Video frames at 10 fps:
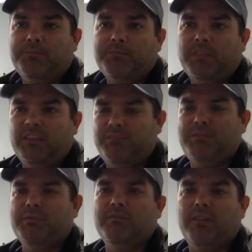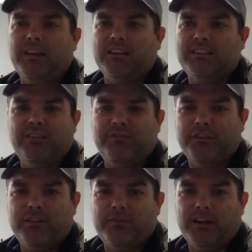give people advice, give
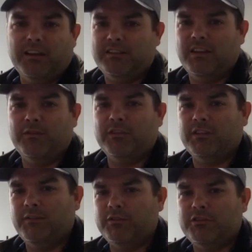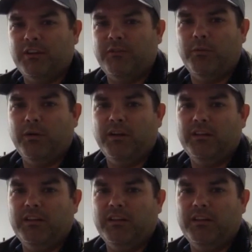free advice, give your stuff away.